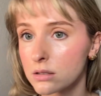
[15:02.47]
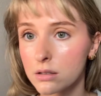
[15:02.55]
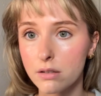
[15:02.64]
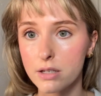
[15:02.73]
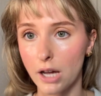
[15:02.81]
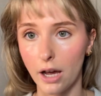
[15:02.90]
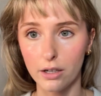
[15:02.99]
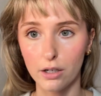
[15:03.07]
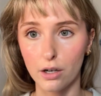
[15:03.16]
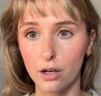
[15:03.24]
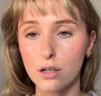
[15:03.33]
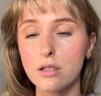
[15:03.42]
10
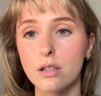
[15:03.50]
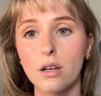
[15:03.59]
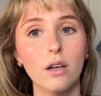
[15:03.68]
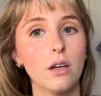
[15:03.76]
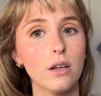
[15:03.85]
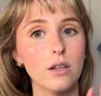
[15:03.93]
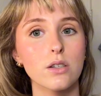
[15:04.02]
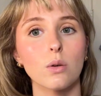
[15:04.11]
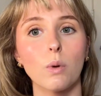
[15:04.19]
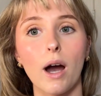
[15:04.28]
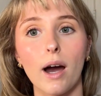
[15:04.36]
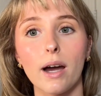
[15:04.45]
years. So
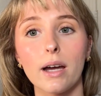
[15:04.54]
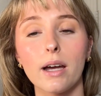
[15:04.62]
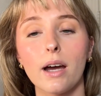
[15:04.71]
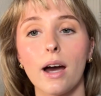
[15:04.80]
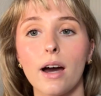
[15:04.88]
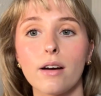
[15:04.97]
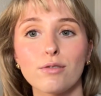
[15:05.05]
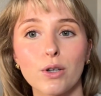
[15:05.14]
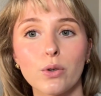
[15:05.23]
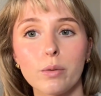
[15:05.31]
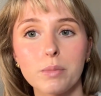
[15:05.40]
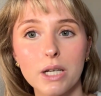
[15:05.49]
I have grown
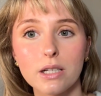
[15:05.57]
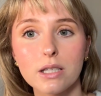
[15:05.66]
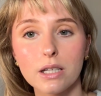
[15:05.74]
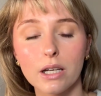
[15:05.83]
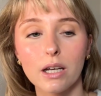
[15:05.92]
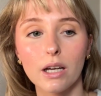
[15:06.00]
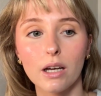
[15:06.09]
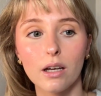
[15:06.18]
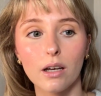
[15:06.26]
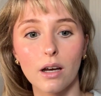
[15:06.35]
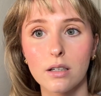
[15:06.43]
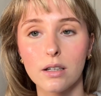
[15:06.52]
up dancing.
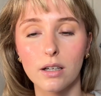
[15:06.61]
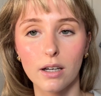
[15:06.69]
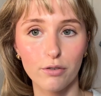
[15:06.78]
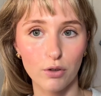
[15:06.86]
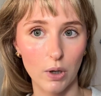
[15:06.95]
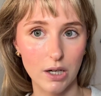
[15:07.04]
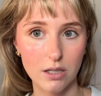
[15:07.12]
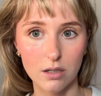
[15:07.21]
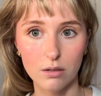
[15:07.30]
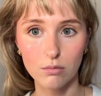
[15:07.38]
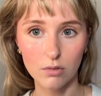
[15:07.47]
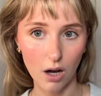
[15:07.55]
If you guys
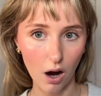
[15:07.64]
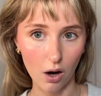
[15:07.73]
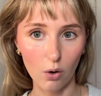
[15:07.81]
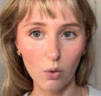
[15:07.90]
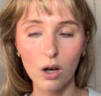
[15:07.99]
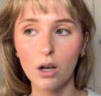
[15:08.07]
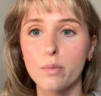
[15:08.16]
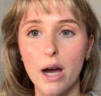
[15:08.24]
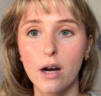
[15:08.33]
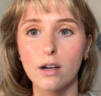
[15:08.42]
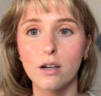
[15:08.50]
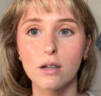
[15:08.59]
don't know, no
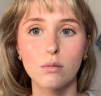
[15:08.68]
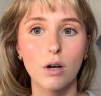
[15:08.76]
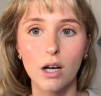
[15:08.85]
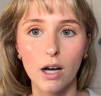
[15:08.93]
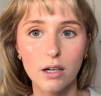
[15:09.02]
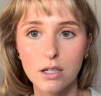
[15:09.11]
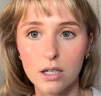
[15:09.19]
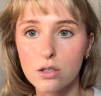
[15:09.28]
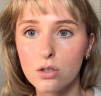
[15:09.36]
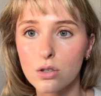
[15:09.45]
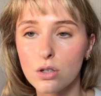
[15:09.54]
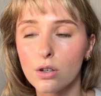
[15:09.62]
matter what kind of dance
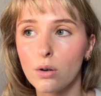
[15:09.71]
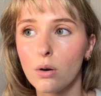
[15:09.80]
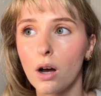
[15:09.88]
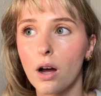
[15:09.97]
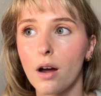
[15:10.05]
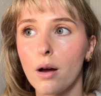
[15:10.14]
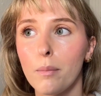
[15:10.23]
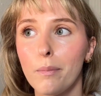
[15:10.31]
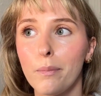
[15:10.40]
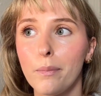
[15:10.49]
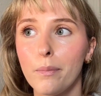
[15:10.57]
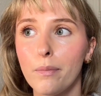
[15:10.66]
you do,
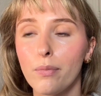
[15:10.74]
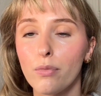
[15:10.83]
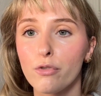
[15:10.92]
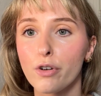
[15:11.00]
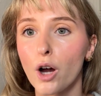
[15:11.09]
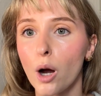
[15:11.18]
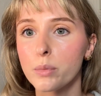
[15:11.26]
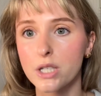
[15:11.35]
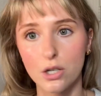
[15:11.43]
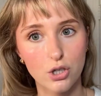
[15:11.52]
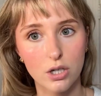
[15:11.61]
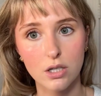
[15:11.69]
for
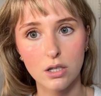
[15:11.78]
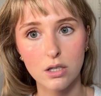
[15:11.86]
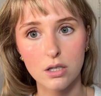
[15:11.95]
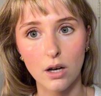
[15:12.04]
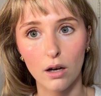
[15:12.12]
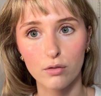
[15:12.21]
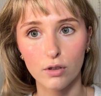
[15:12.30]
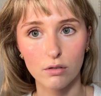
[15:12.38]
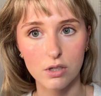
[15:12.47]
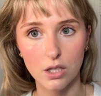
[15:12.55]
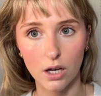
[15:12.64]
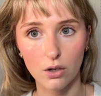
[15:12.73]
competitions and stuff or
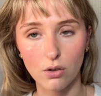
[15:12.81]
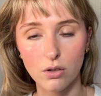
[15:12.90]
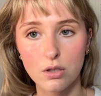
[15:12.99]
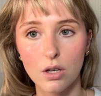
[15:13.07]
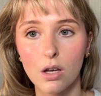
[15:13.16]
recitals,